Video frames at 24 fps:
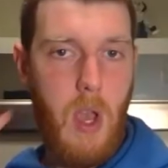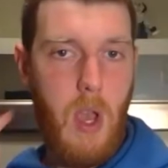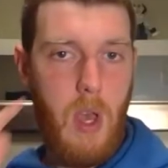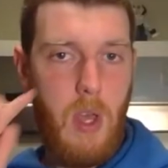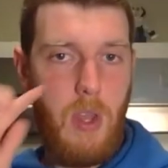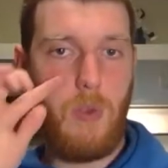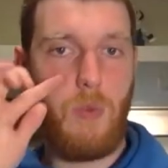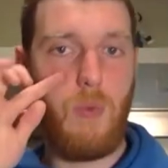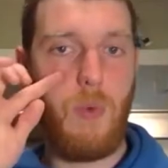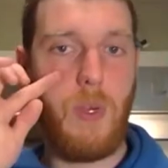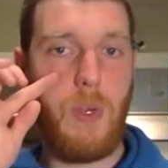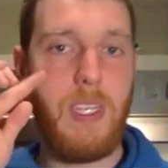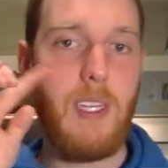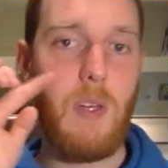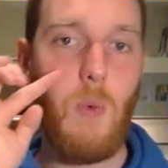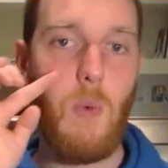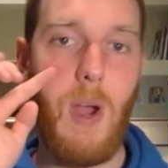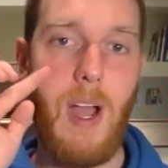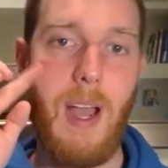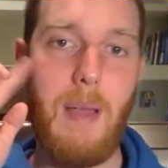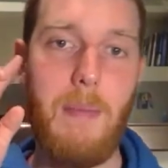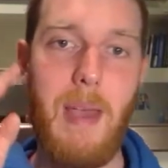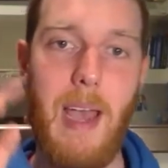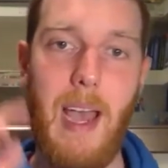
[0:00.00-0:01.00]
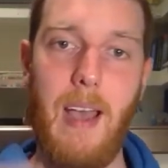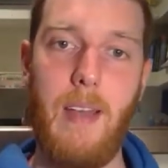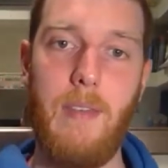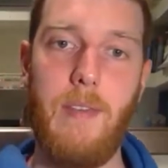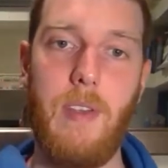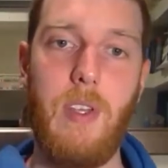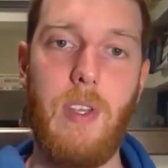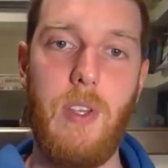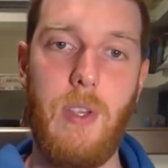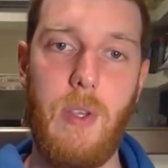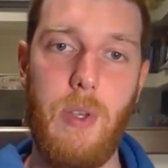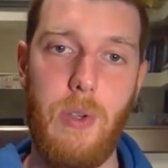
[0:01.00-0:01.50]
The reason why I'm
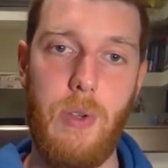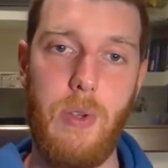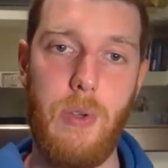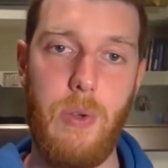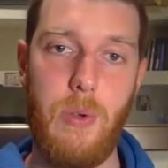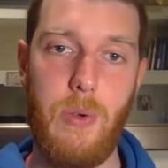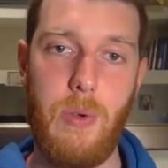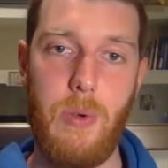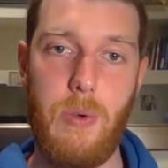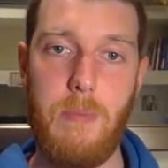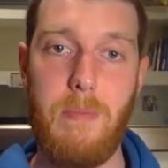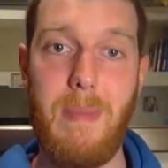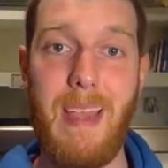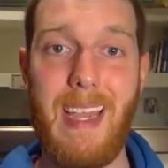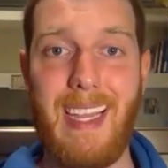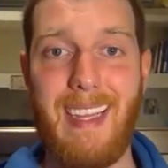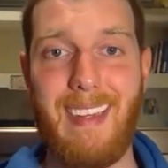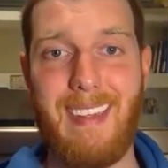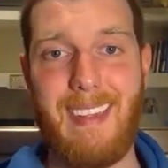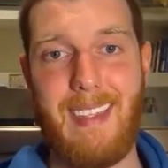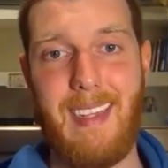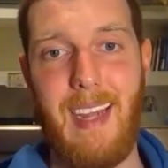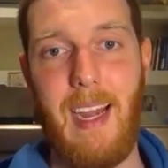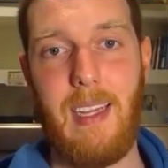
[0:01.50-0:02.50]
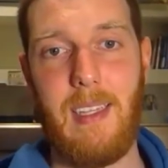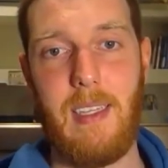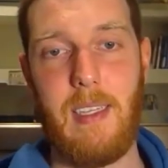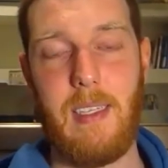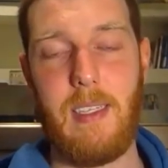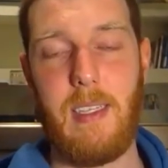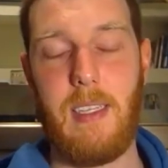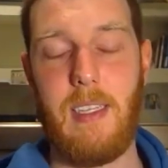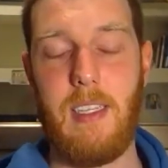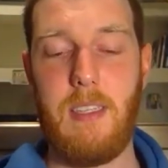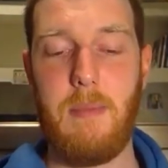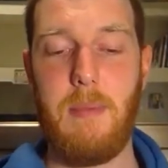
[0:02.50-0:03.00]
having you make it
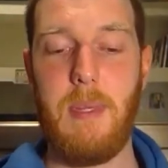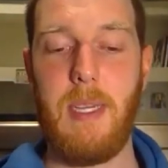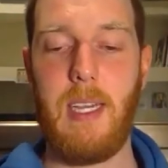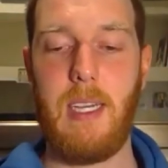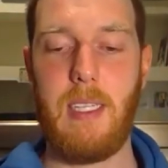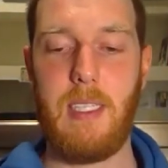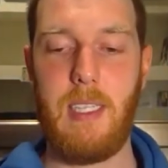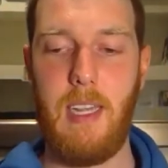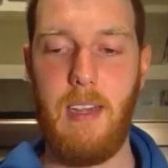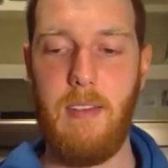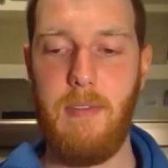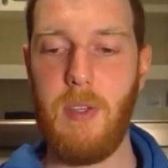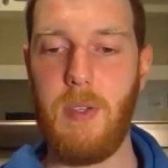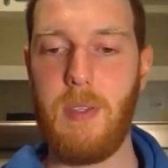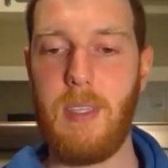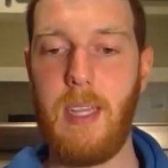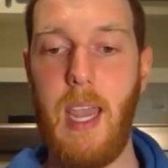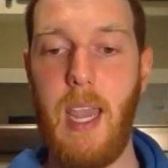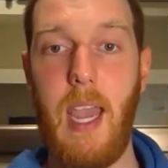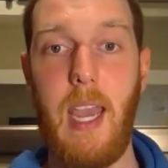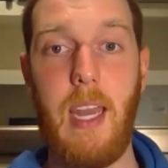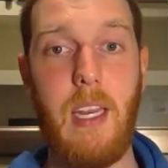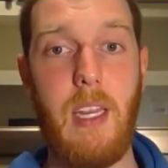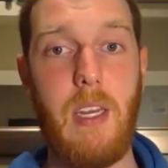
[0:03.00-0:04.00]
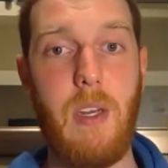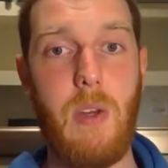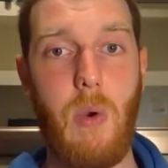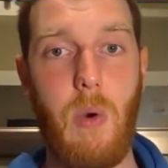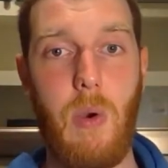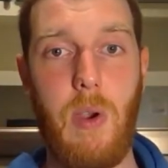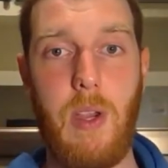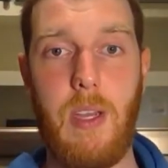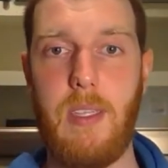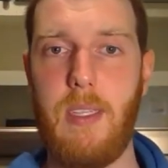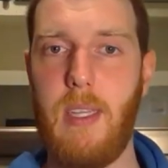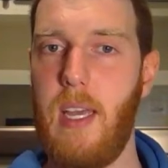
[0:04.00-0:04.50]
silent is because if there's any
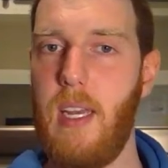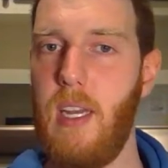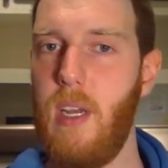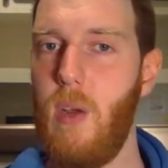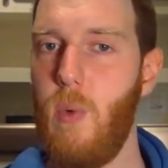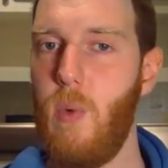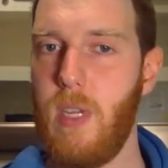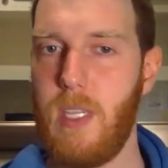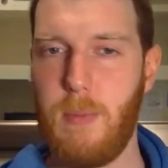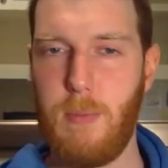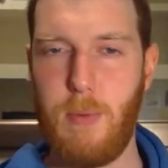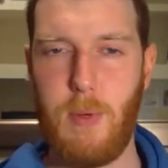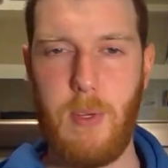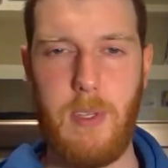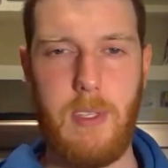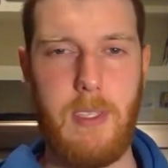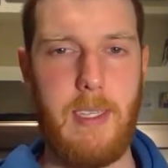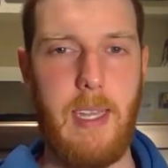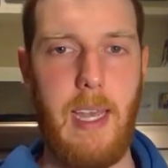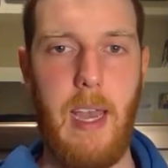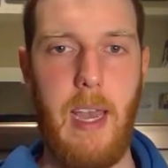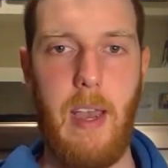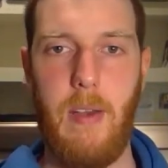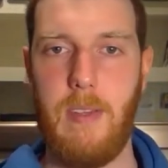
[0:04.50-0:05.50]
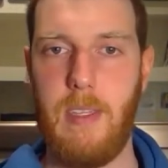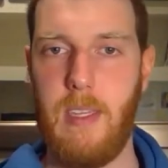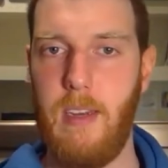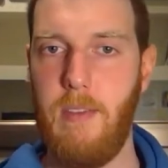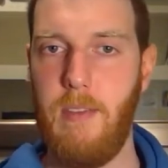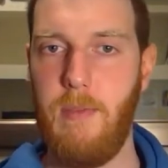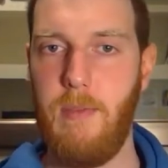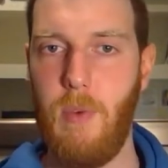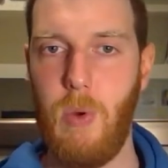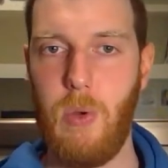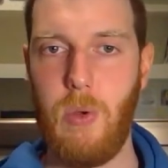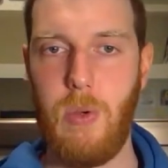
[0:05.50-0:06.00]
noise, any whispered sounds, any
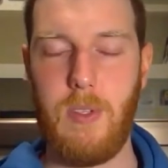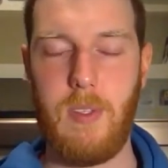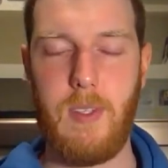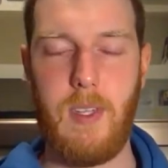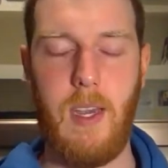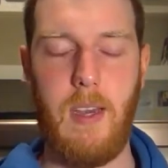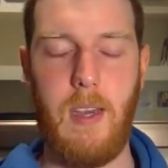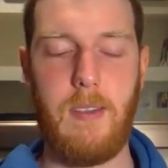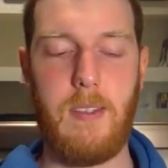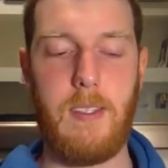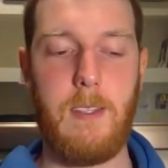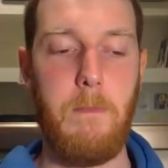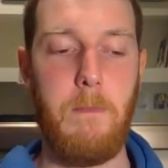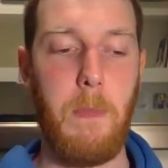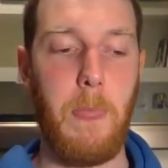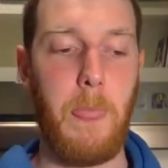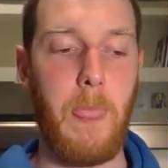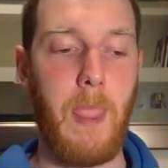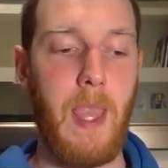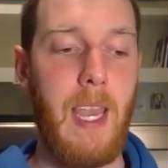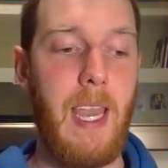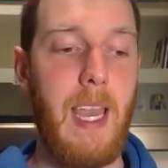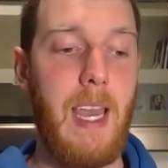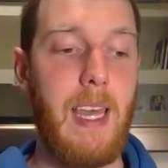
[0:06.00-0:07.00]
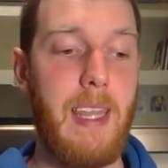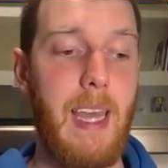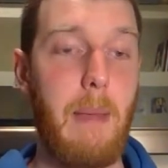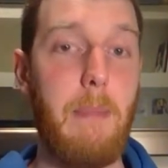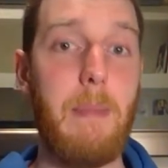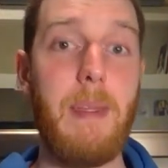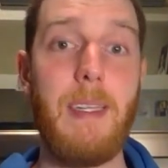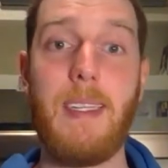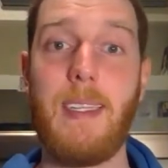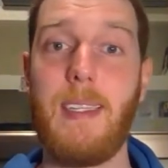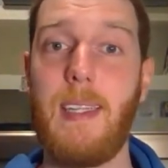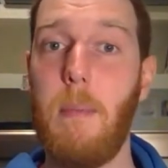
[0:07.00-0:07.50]
vocal sounds, that
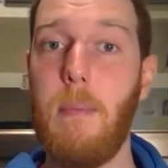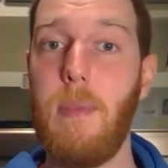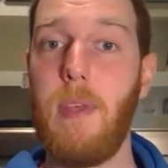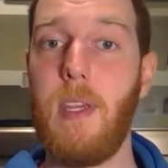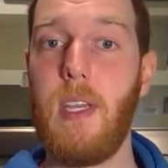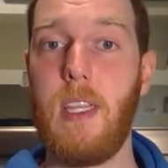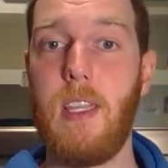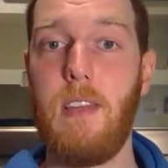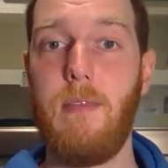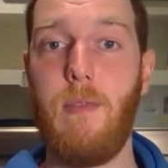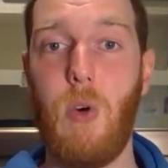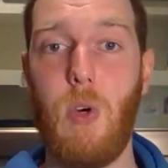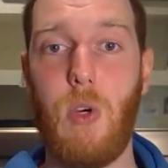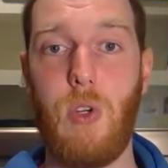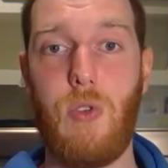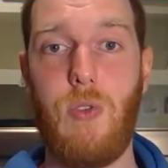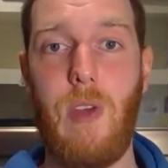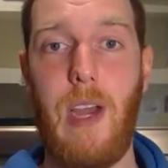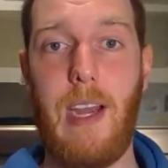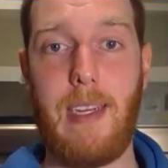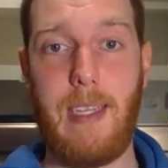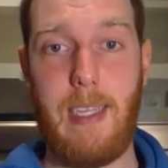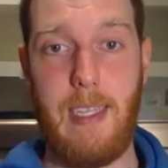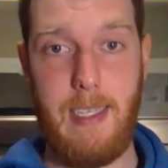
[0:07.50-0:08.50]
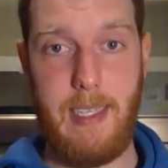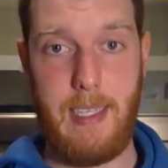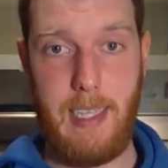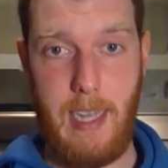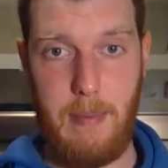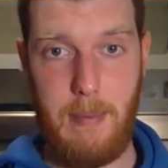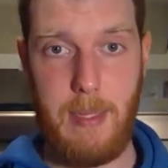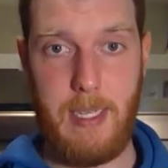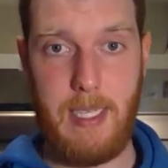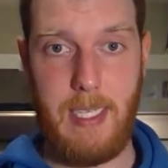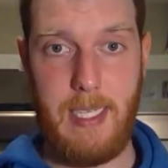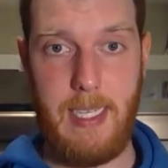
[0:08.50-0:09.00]
means something in the vocal tract is
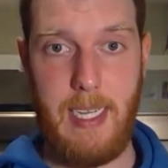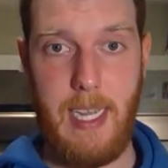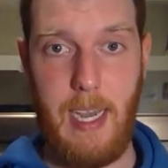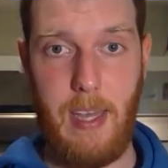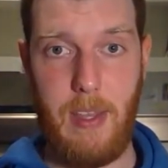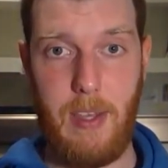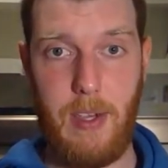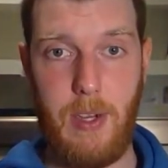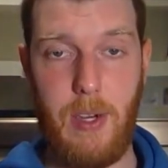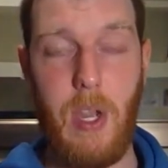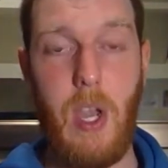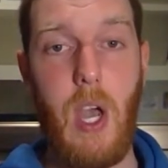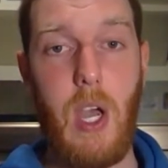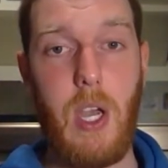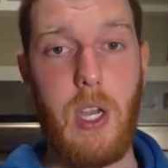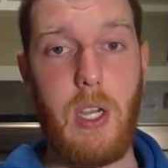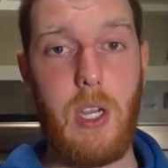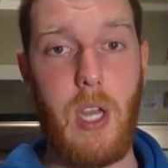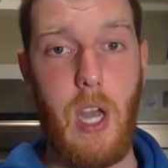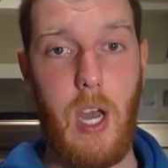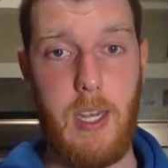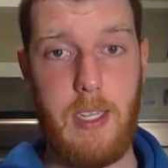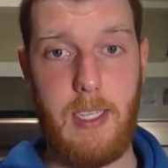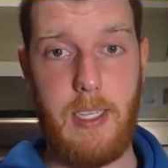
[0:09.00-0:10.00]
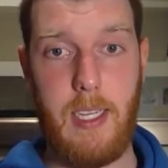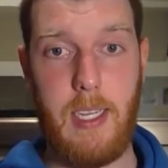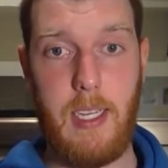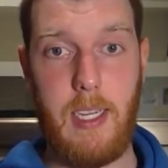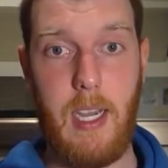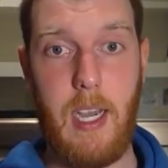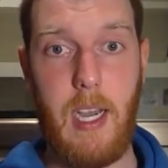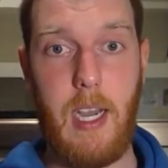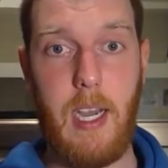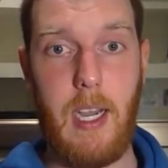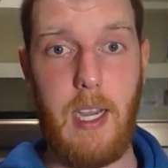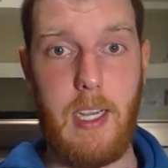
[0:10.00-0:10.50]
coming together, causing
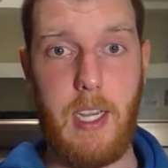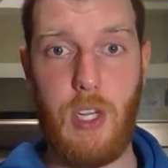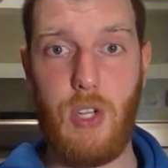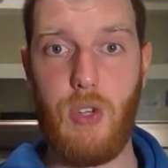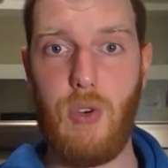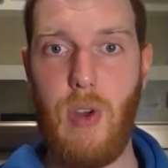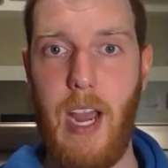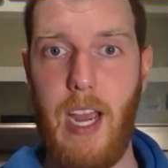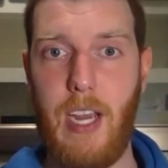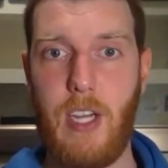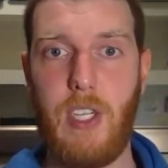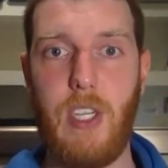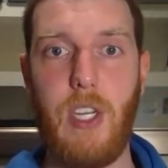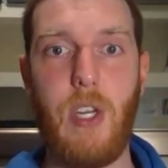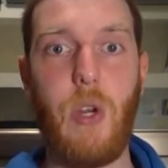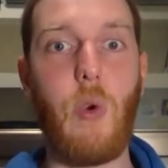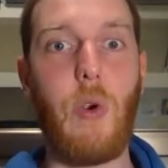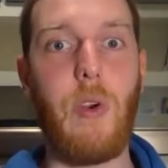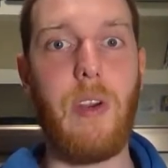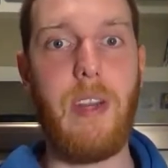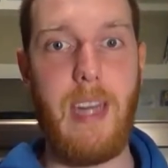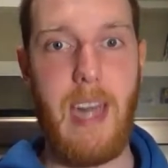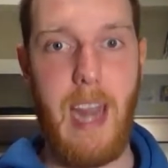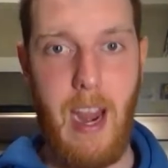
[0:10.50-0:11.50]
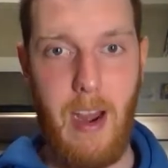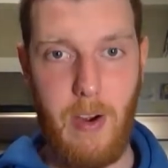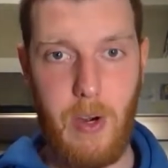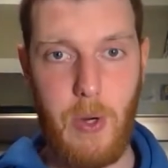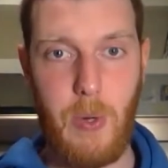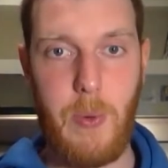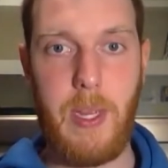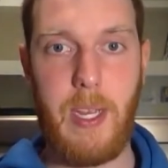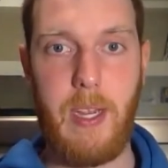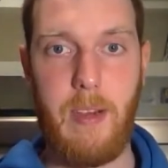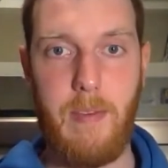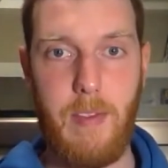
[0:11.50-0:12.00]
a contraction or a
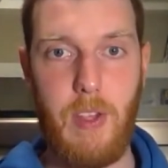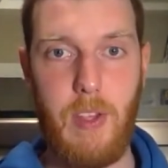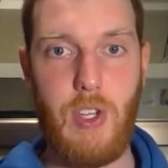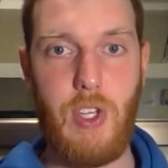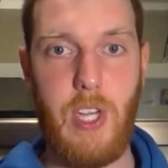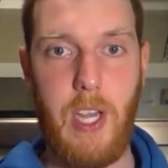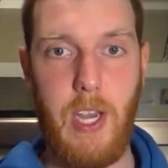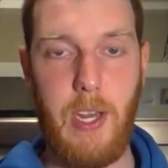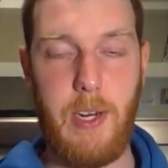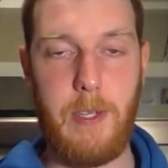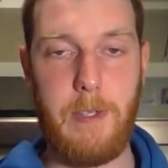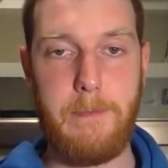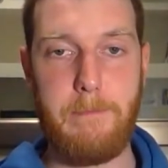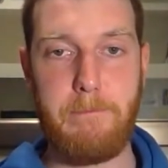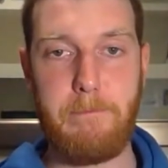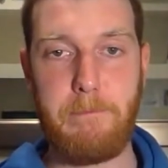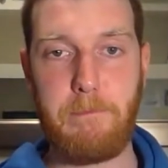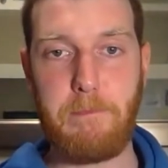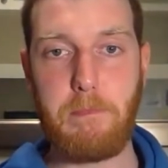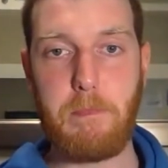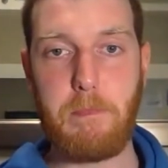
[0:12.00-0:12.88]
narrowing of the channel,